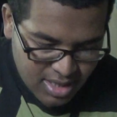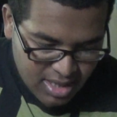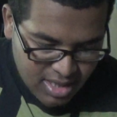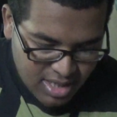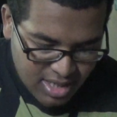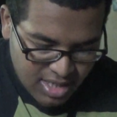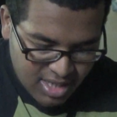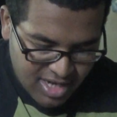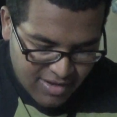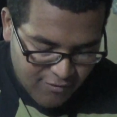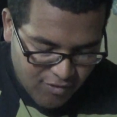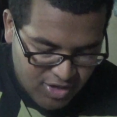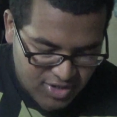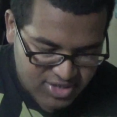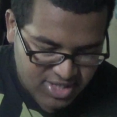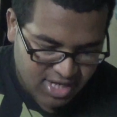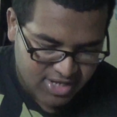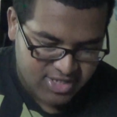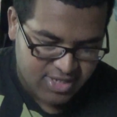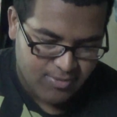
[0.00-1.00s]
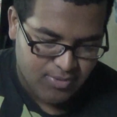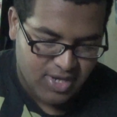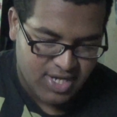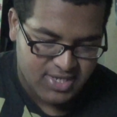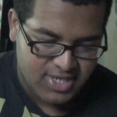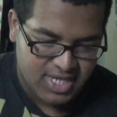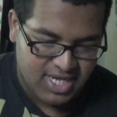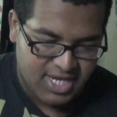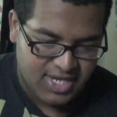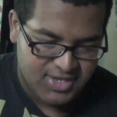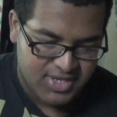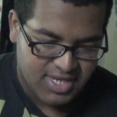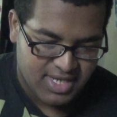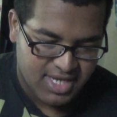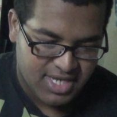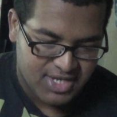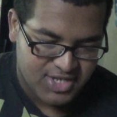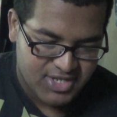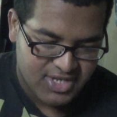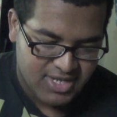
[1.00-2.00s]
everyone's got surprised that he's a
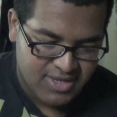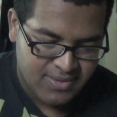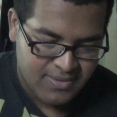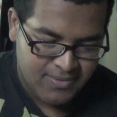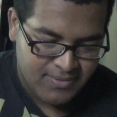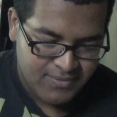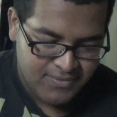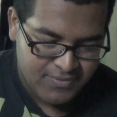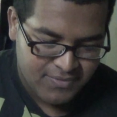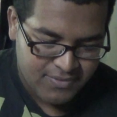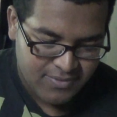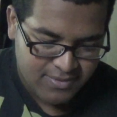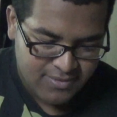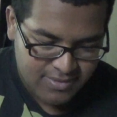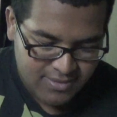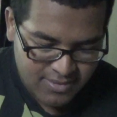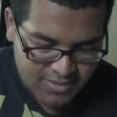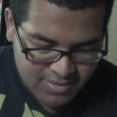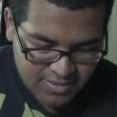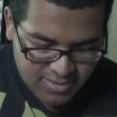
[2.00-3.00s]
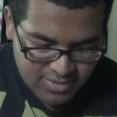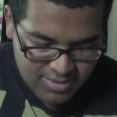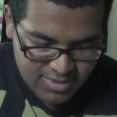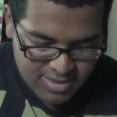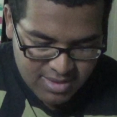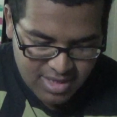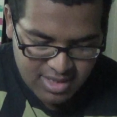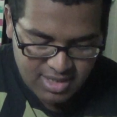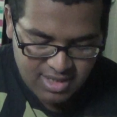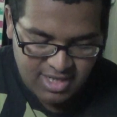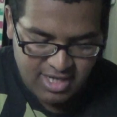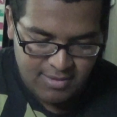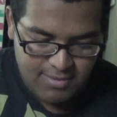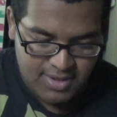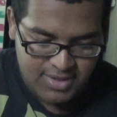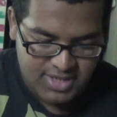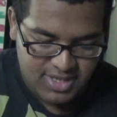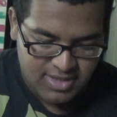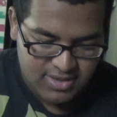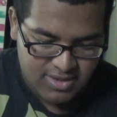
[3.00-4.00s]
ninja. And
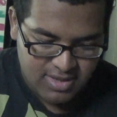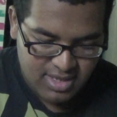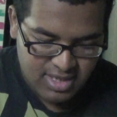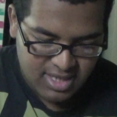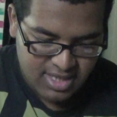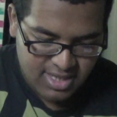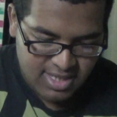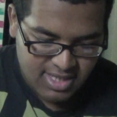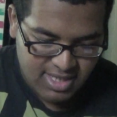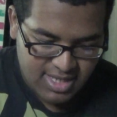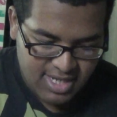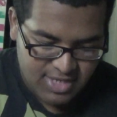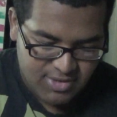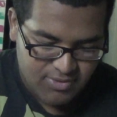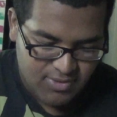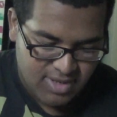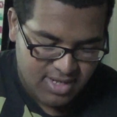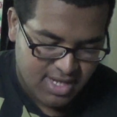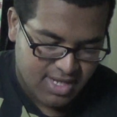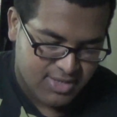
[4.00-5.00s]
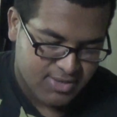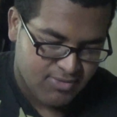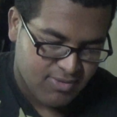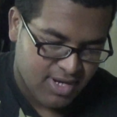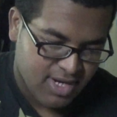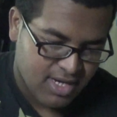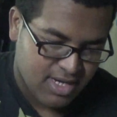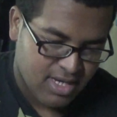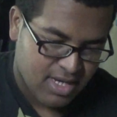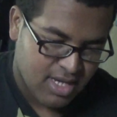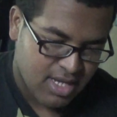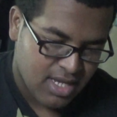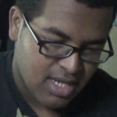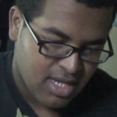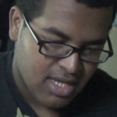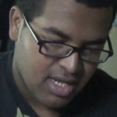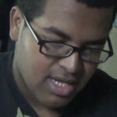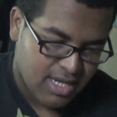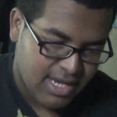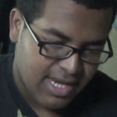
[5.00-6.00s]
Kimon says, That's right."
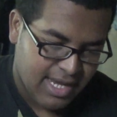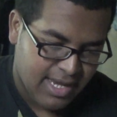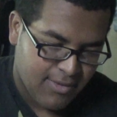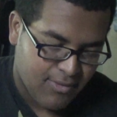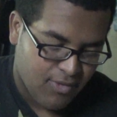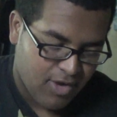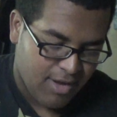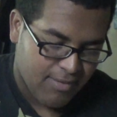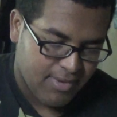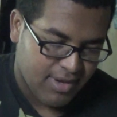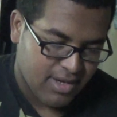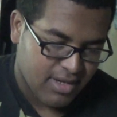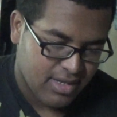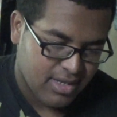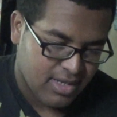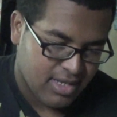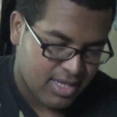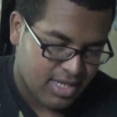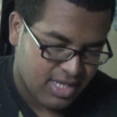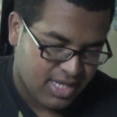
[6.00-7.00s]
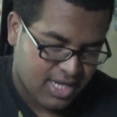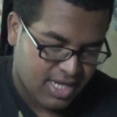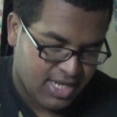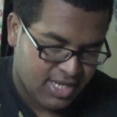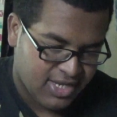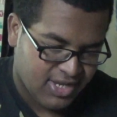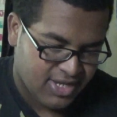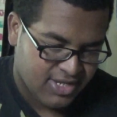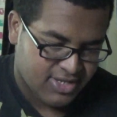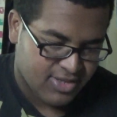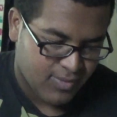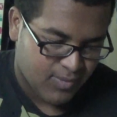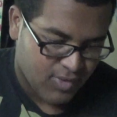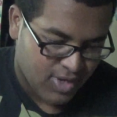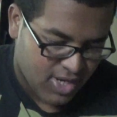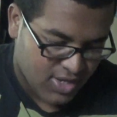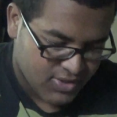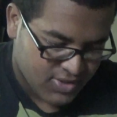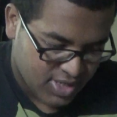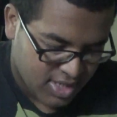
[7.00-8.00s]
And Robin it gets
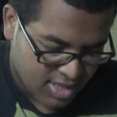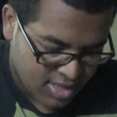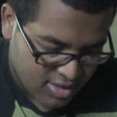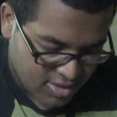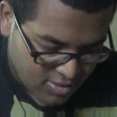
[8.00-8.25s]
surprised, and